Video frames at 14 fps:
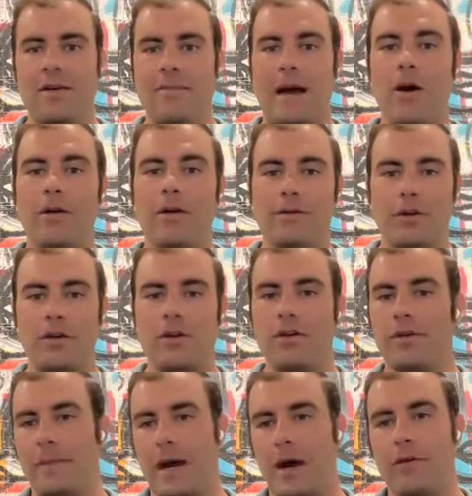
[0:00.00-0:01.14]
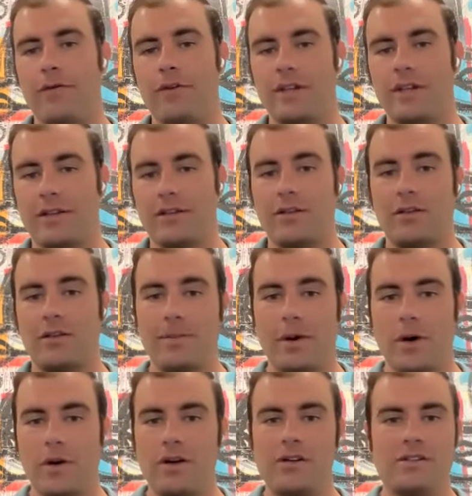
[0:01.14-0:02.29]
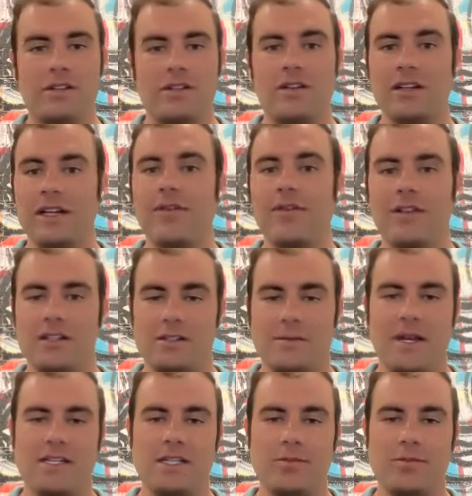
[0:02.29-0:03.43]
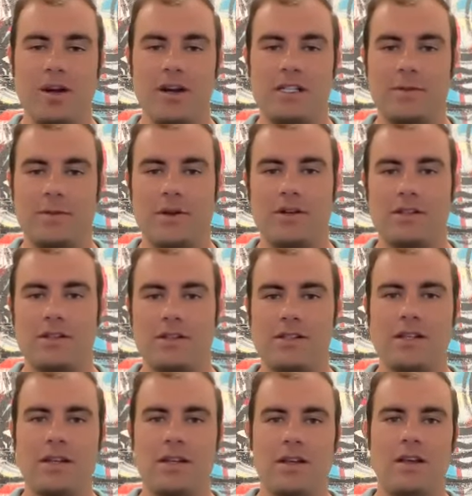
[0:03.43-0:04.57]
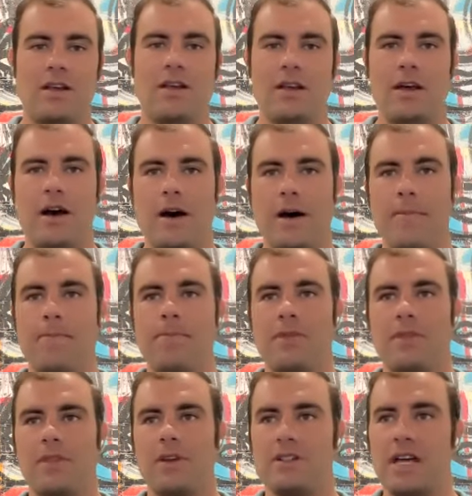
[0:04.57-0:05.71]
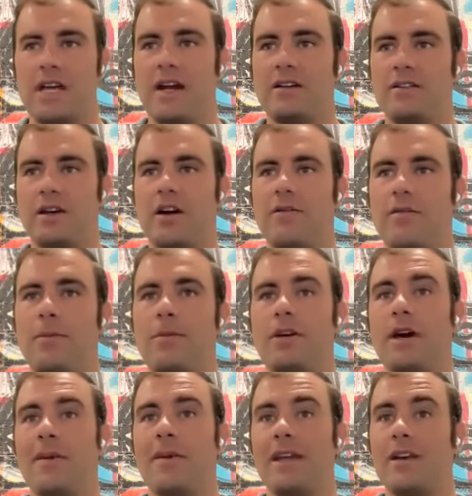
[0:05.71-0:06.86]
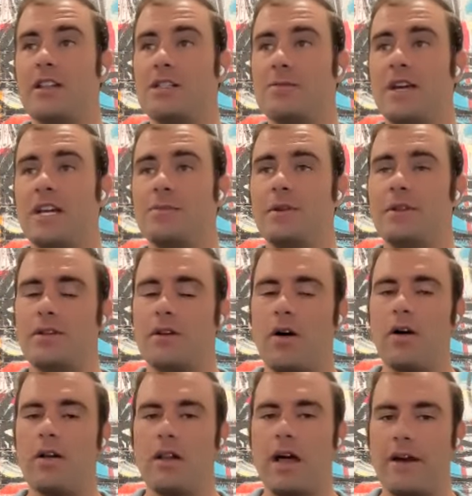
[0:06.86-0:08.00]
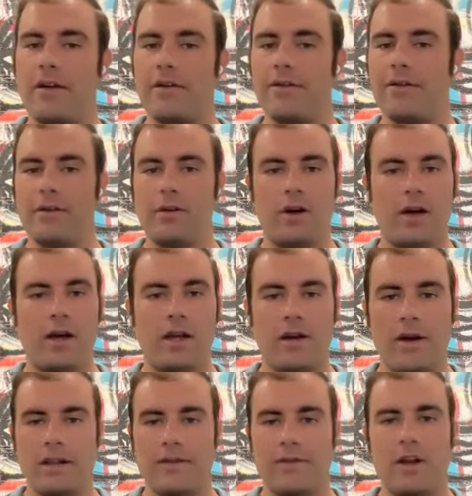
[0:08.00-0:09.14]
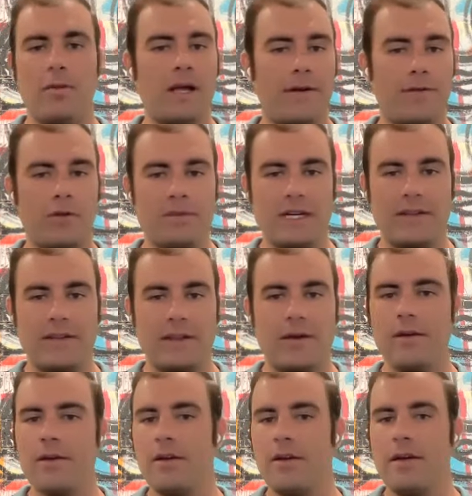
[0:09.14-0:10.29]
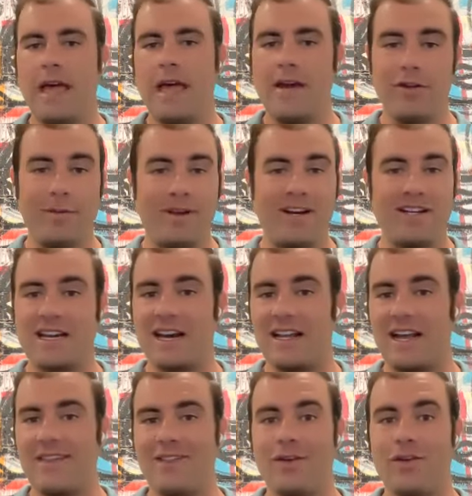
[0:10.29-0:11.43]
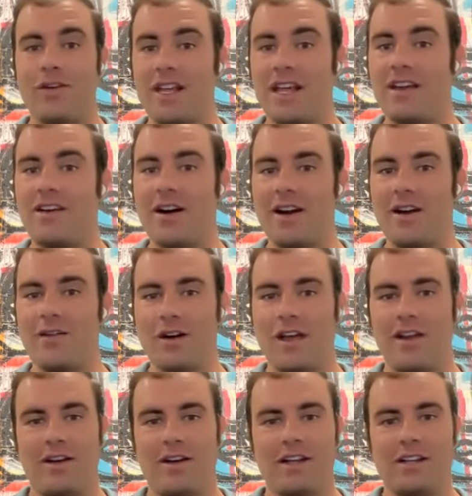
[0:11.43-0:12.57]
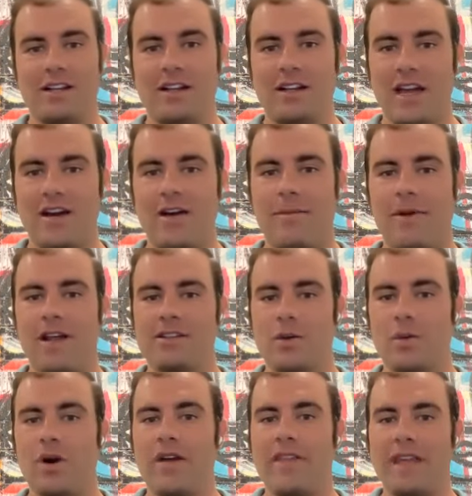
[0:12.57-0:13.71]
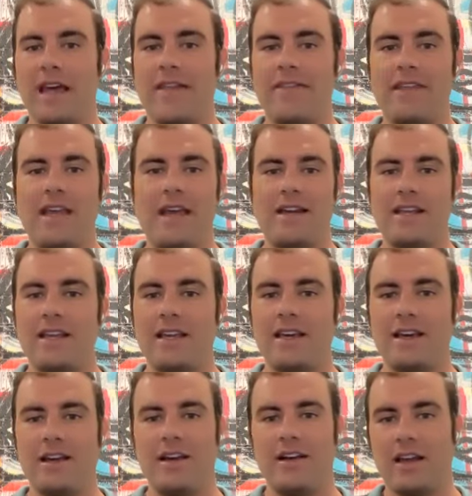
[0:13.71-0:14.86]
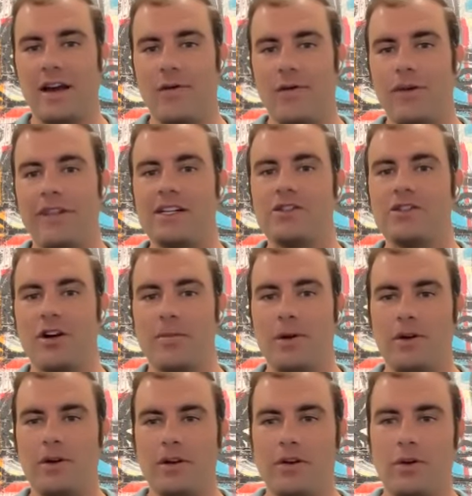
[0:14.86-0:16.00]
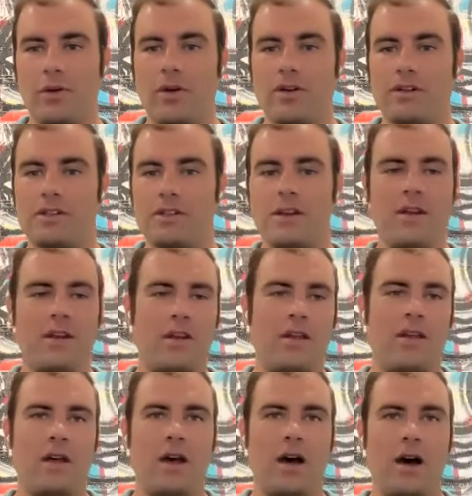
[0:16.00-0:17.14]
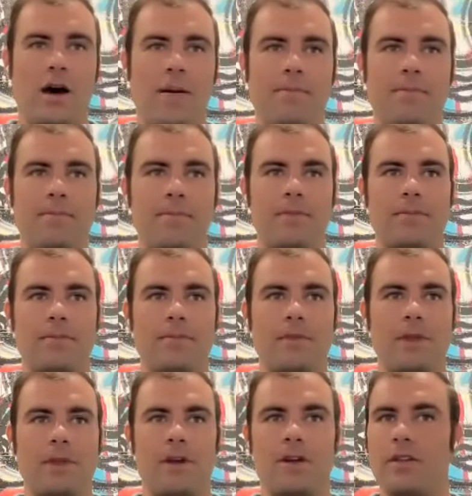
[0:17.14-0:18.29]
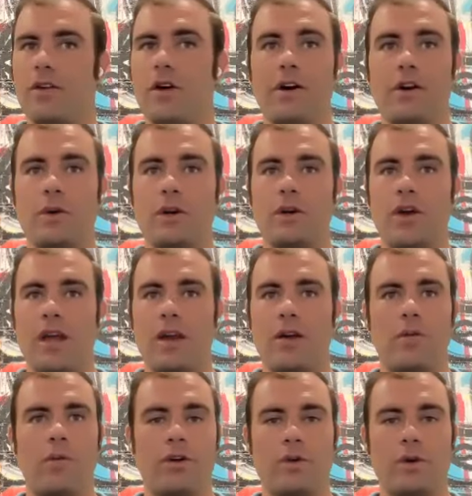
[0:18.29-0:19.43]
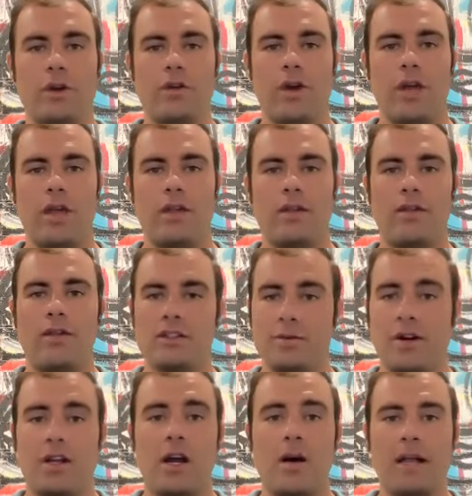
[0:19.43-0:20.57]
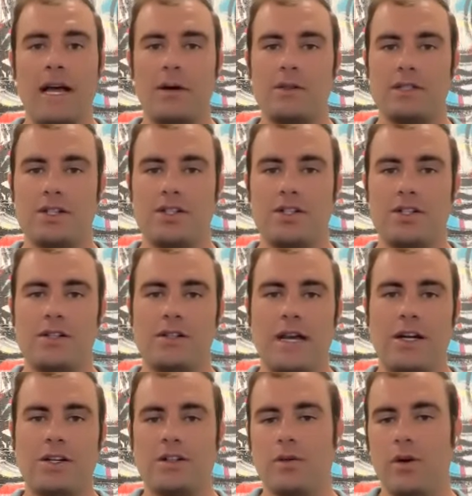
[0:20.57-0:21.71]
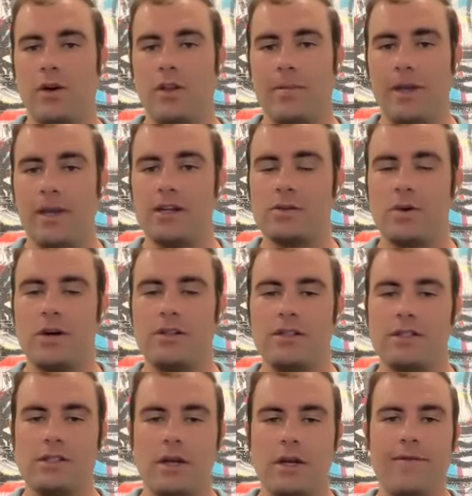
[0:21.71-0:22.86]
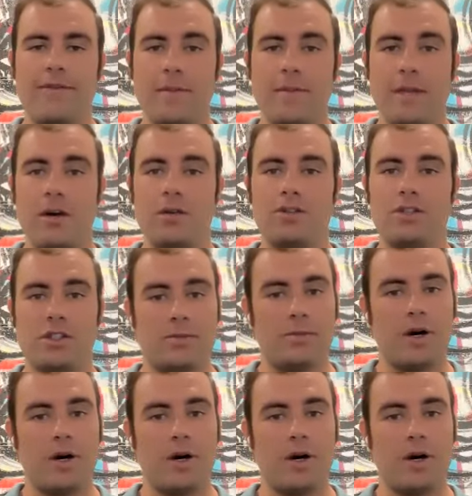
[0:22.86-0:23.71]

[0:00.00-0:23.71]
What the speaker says: powerful technical components to deliver these amazing brand experiences. There's not a ton of people coming into the space, but there are a lot of interactive video platforms out there. Everybody's kind of got their own take on it, right? It kind of depends on where they got the idea and kind of what they started building towards. They're all doing great. We're doing great. There's been a couple acquisitions. Actually, one of the biggest ones is Vimeo just